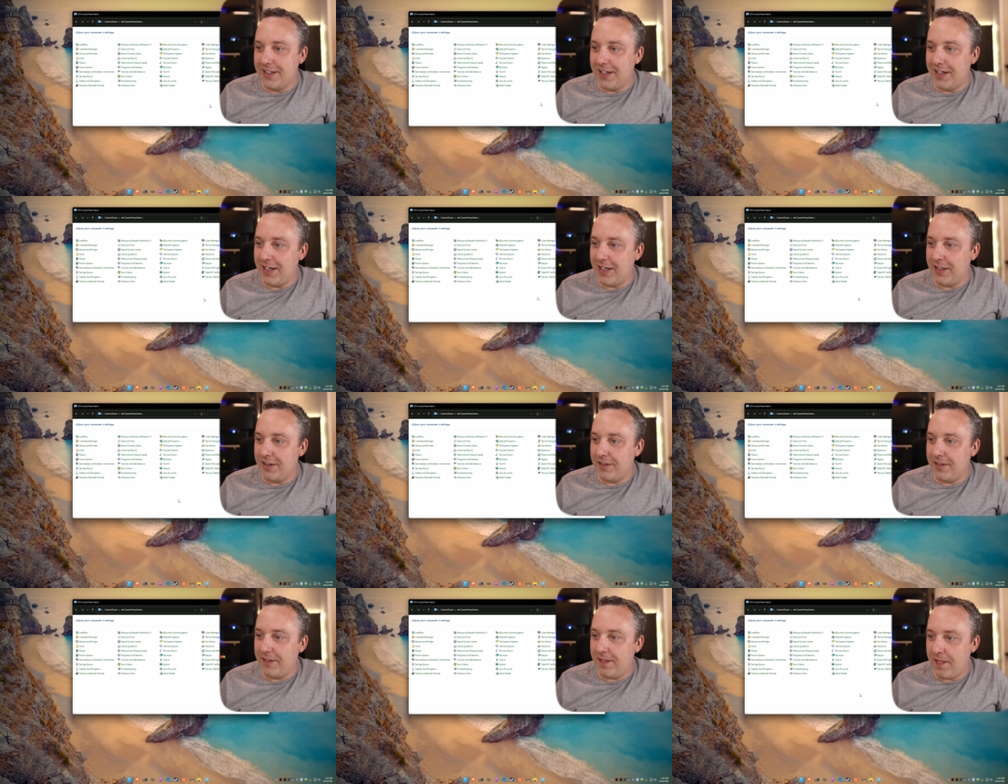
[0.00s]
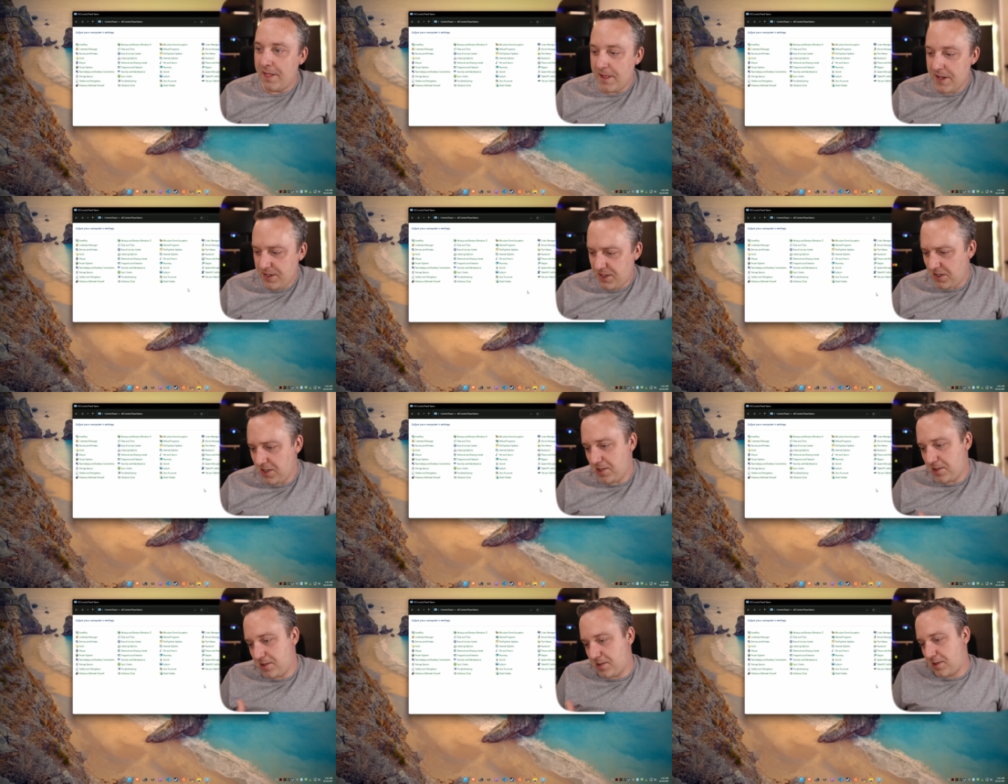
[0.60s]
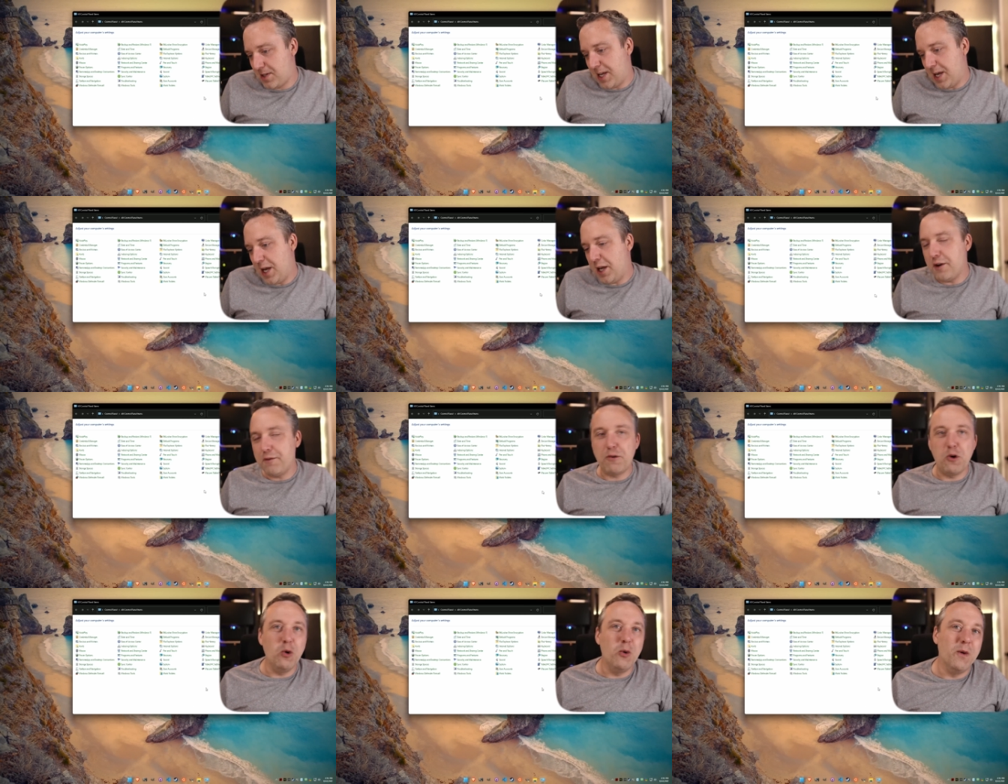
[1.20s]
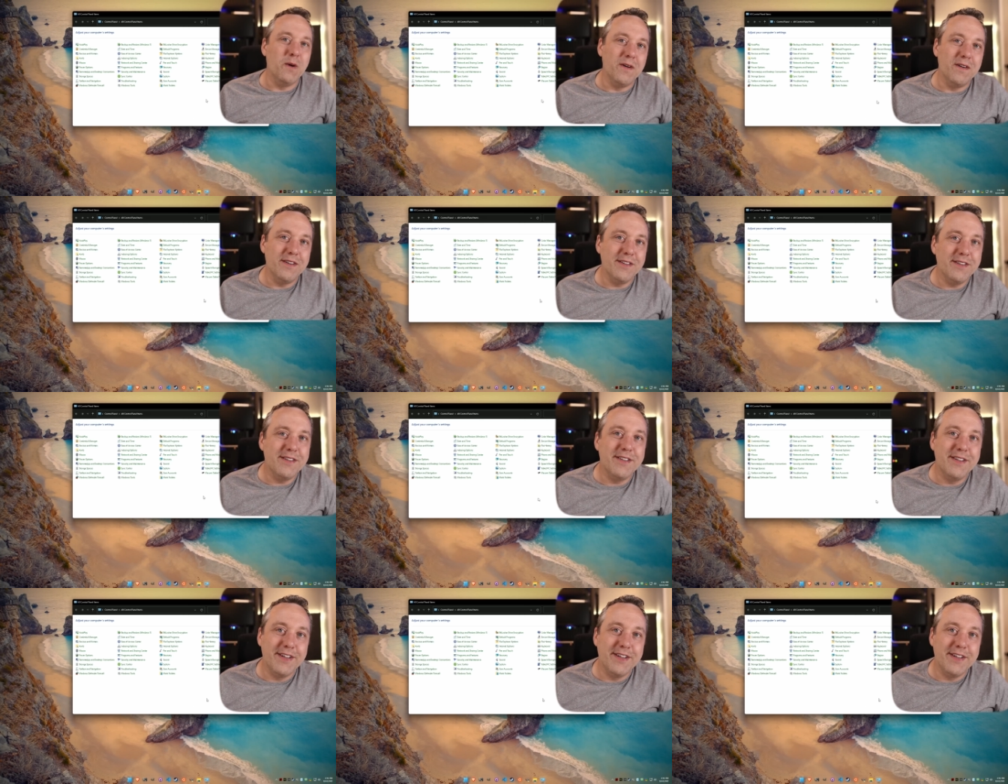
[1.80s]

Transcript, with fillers: uh, this is kind of cool.